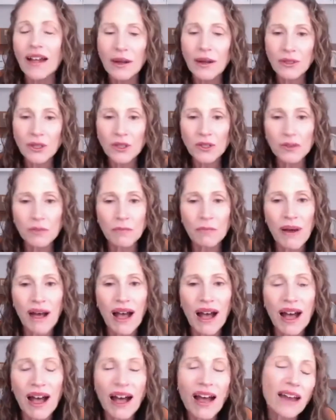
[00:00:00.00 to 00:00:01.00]
because
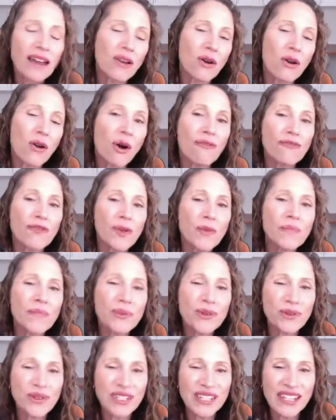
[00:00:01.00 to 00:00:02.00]
part of the
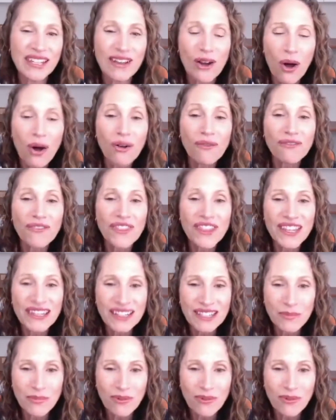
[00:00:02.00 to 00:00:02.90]
beauty of this